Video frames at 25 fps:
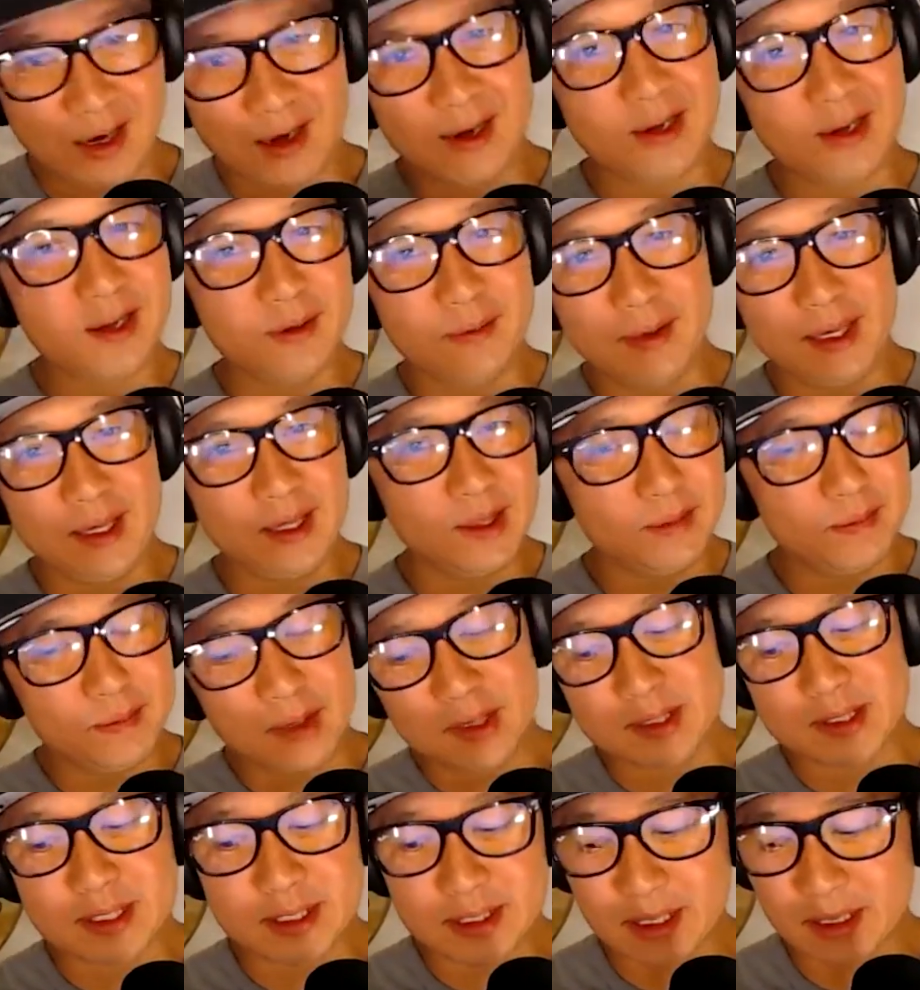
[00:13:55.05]
arguably the
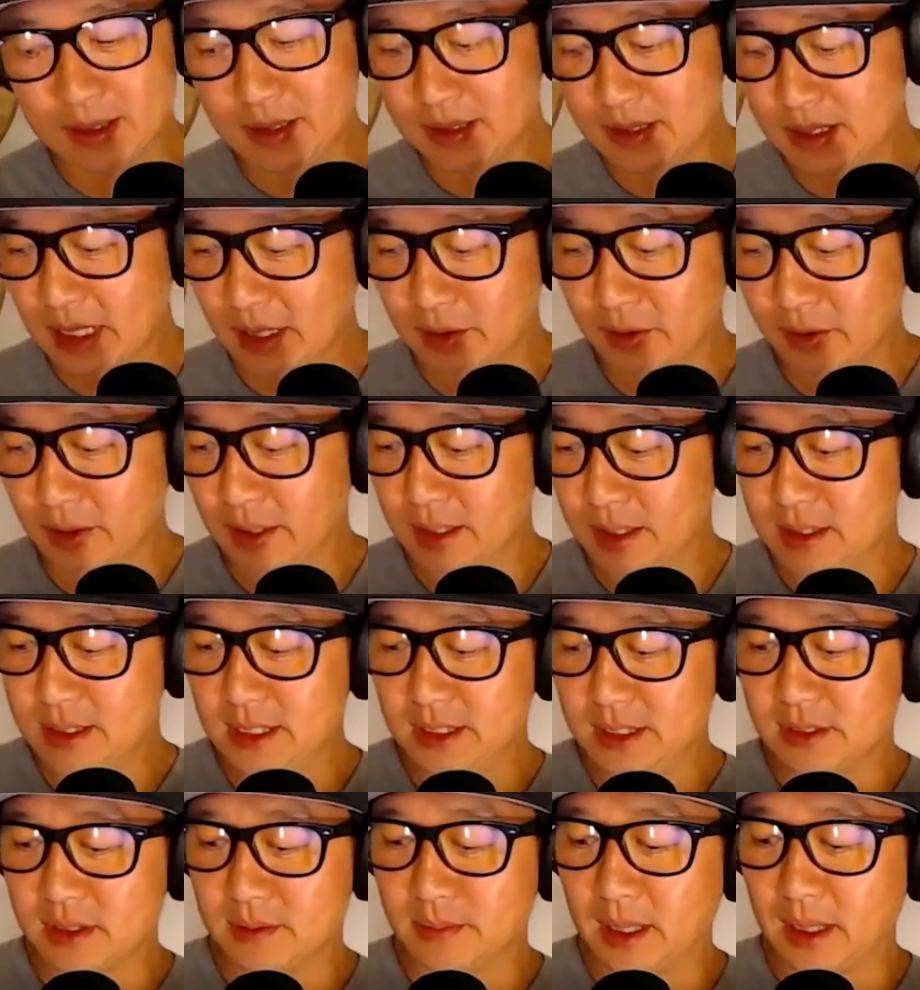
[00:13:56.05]
most uh, decorated
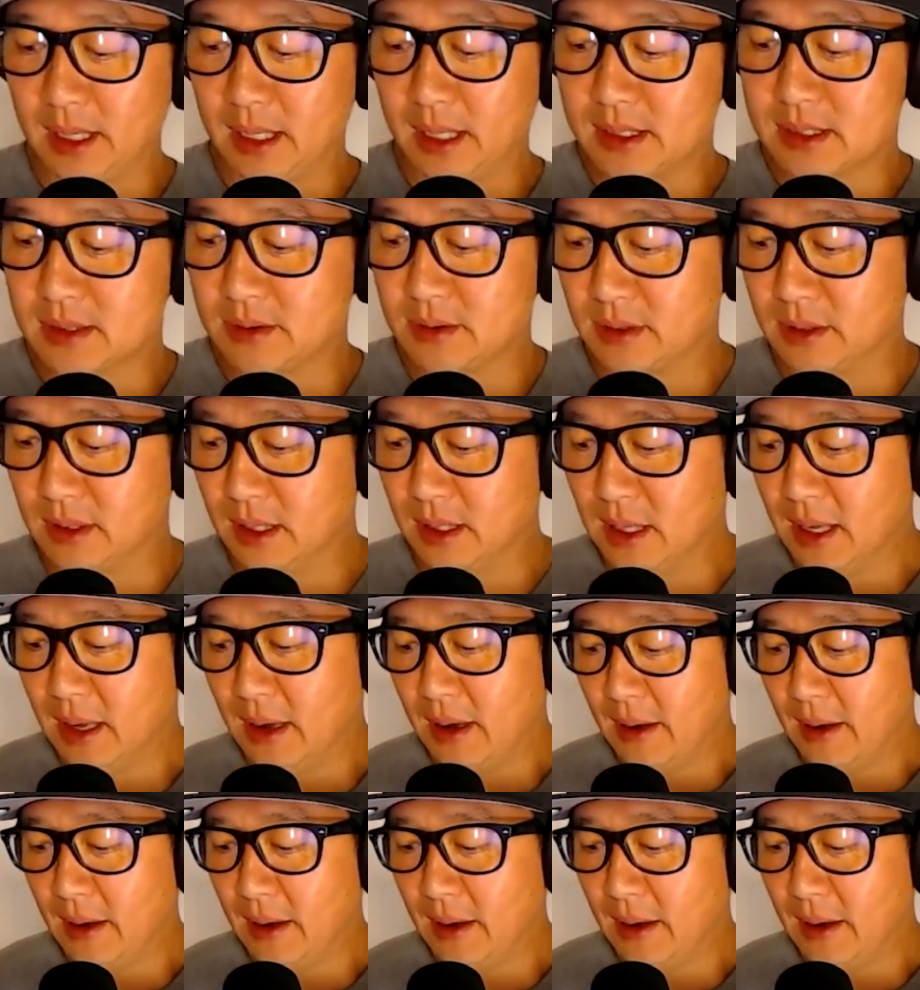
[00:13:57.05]
teacher in my high school,